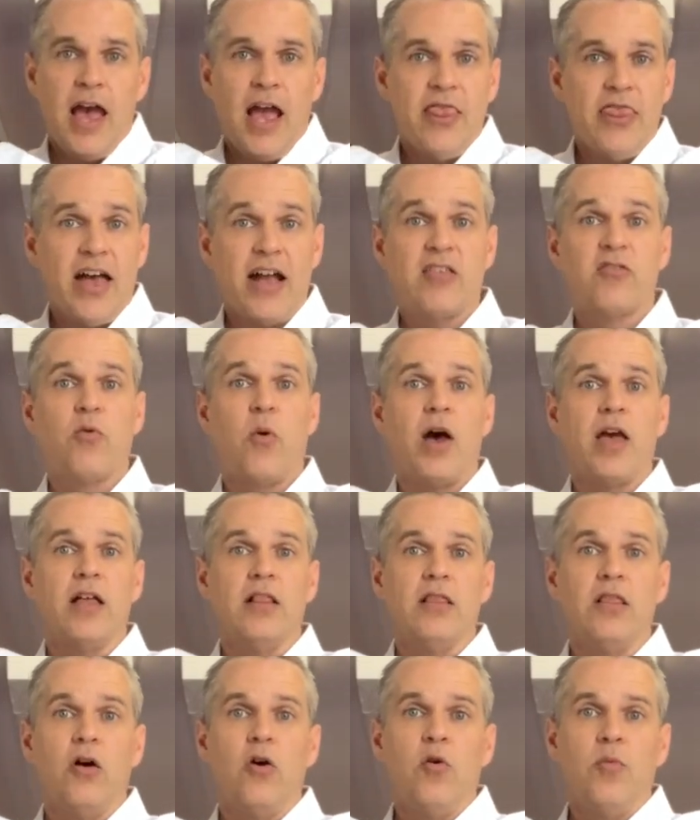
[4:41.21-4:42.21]
And that's why a
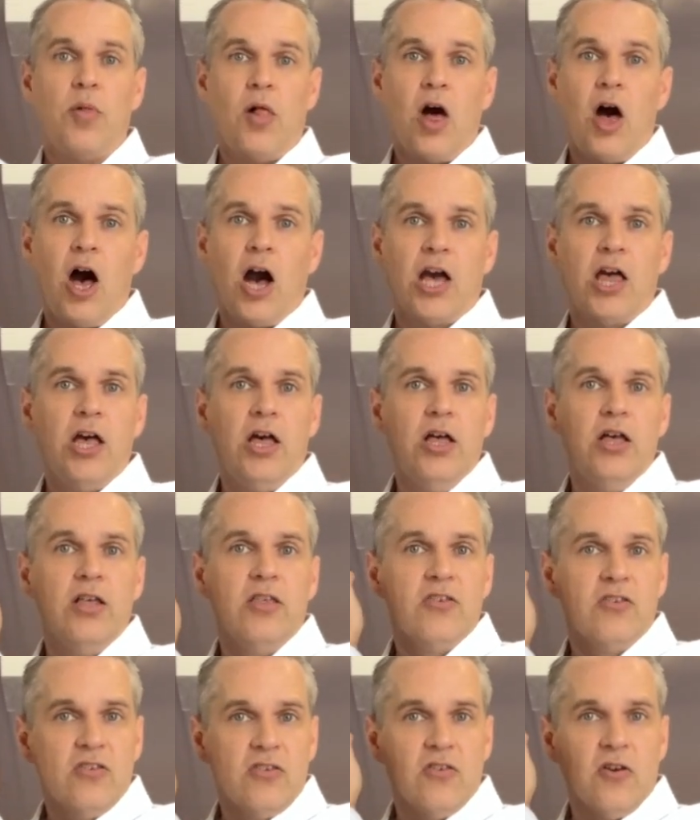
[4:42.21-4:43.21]
low block
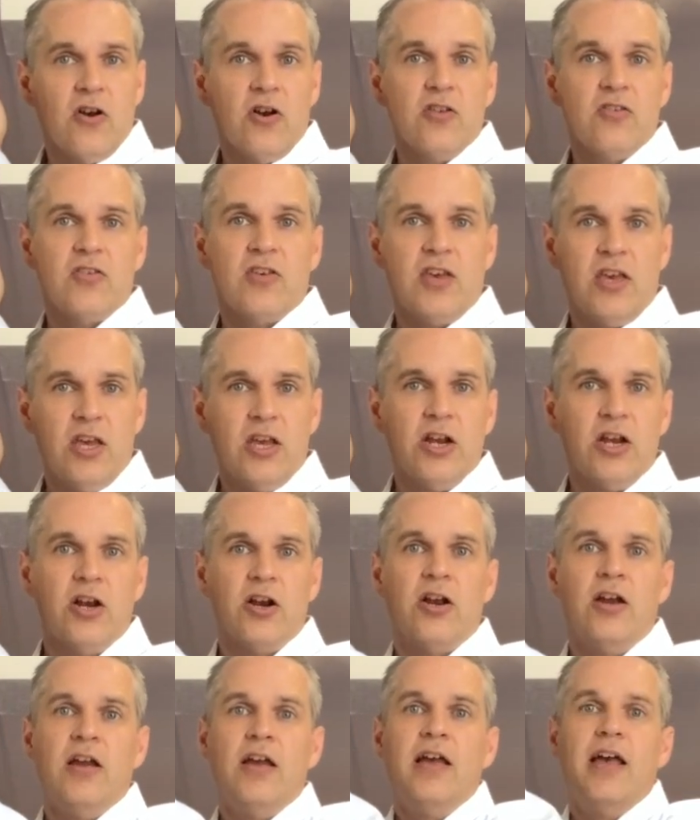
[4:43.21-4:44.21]
starts
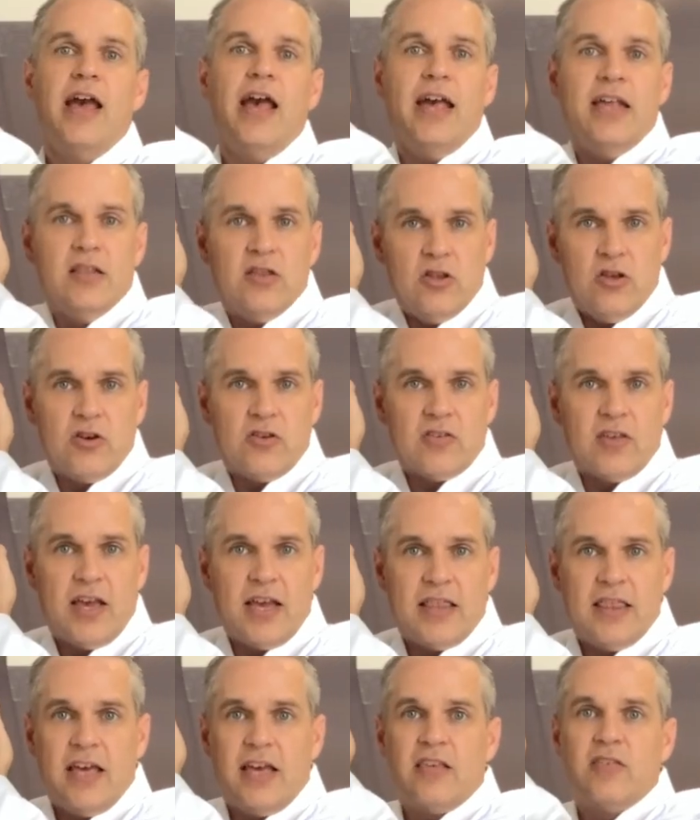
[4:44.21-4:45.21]
here and looks
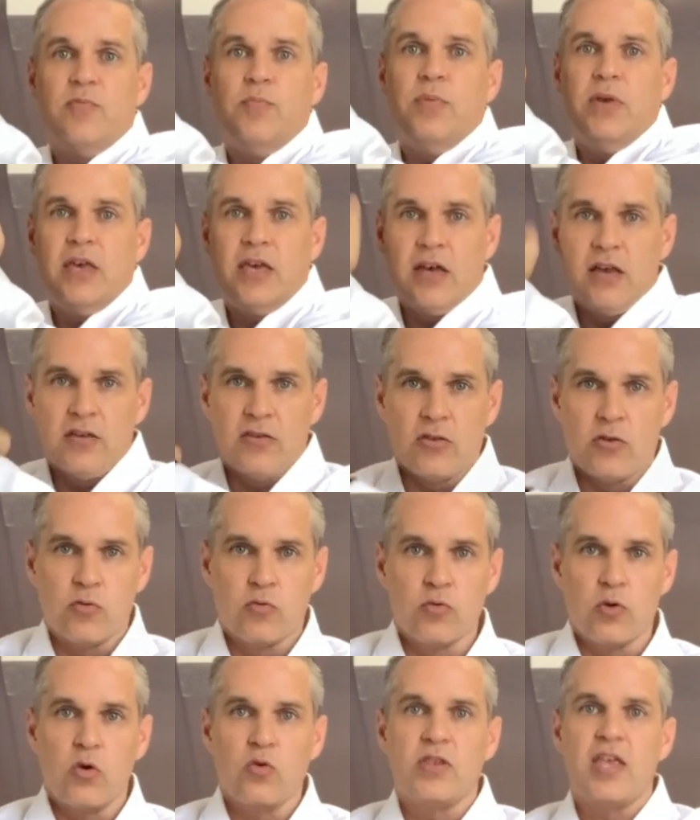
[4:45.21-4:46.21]
like this, because the
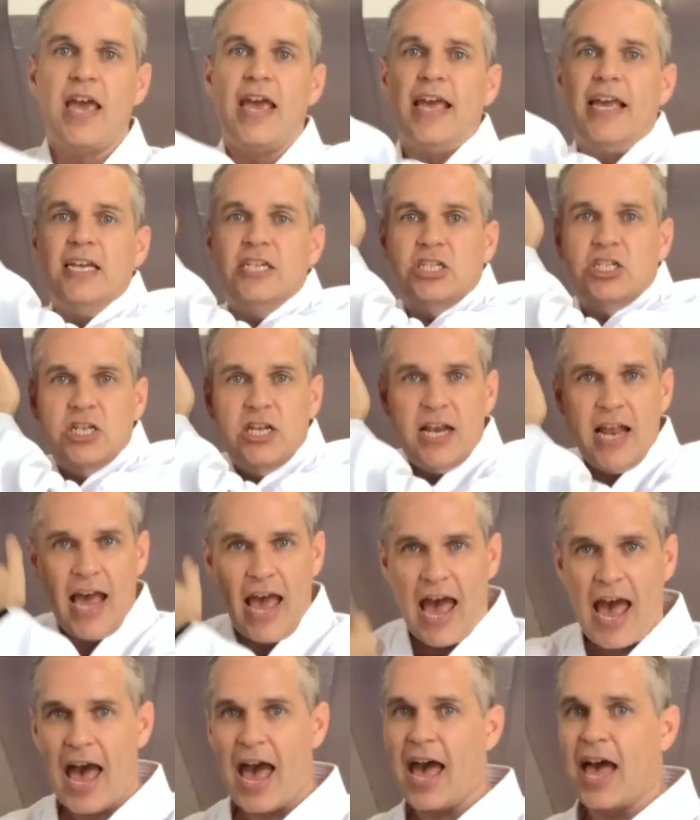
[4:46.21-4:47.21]
rotation
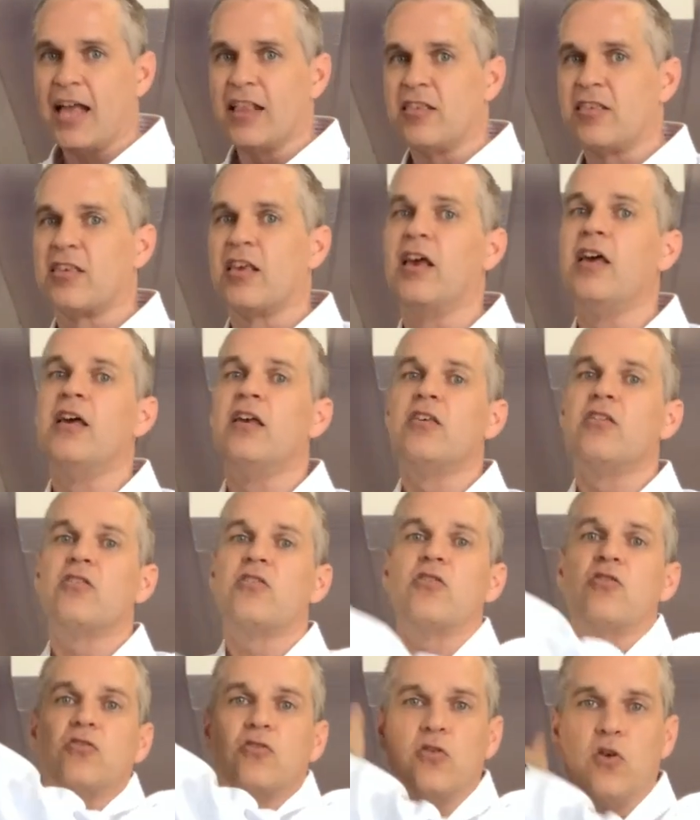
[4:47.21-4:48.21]
adds
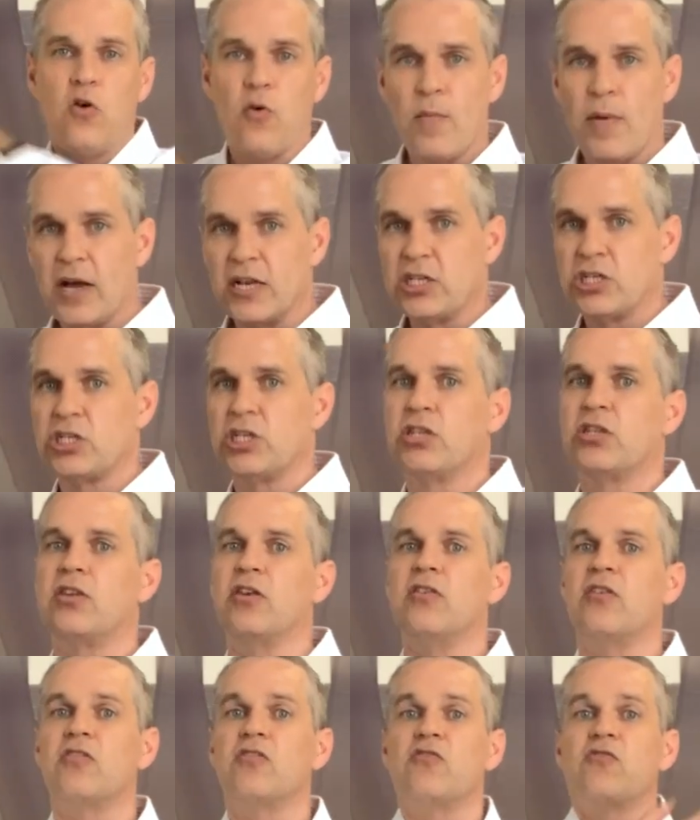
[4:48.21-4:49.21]
so much
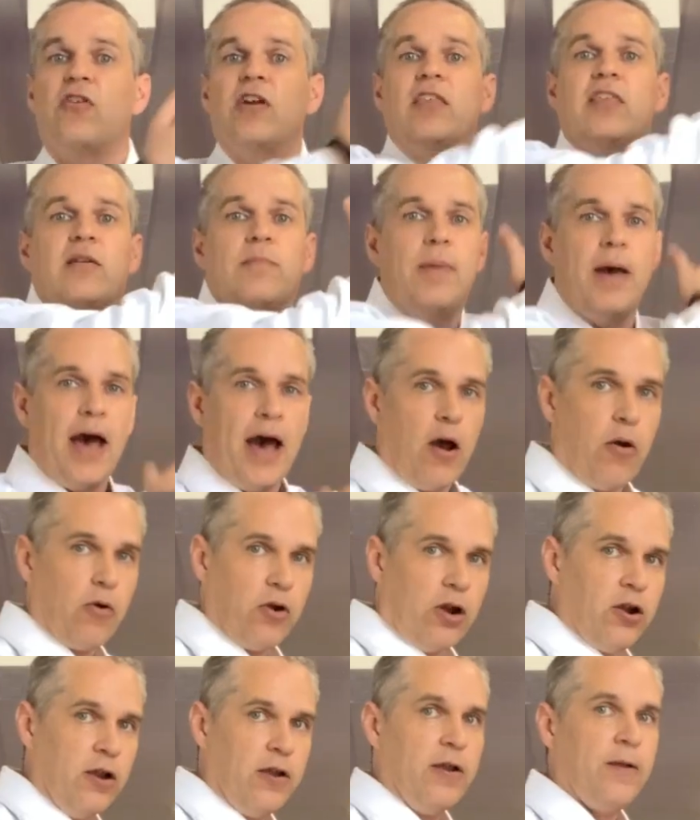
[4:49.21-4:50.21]
to the strength and
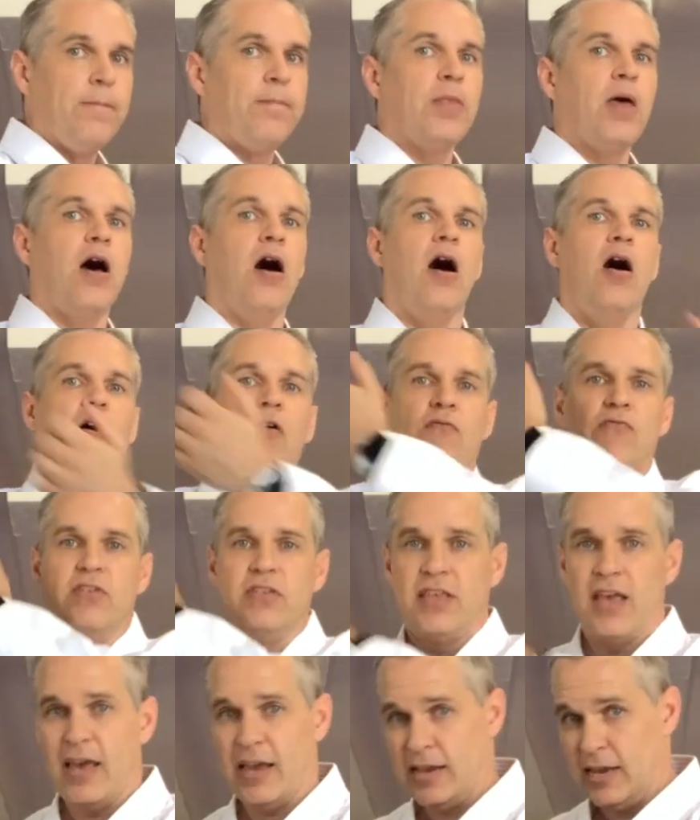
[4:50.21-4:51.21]
power of
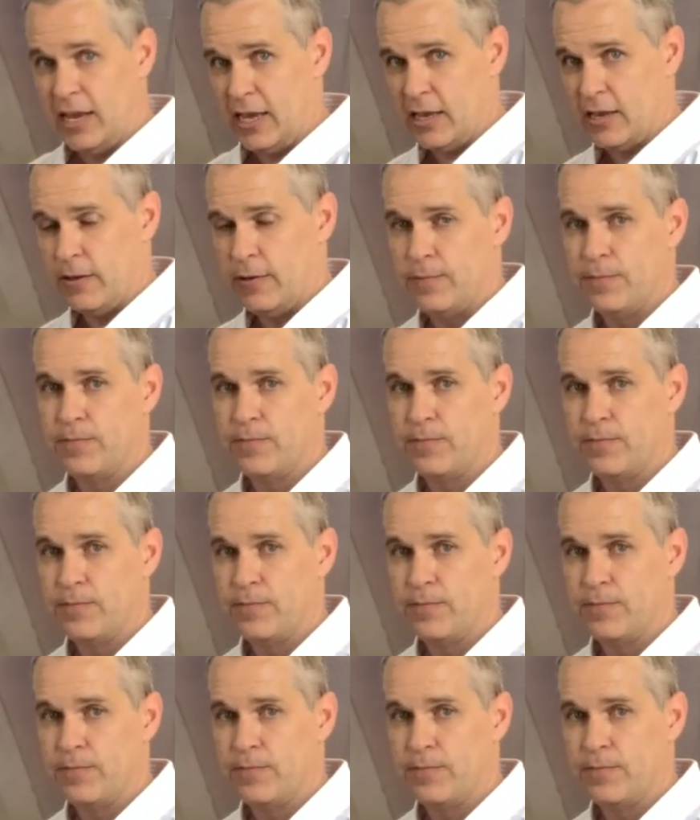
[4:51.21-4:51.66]
the technique.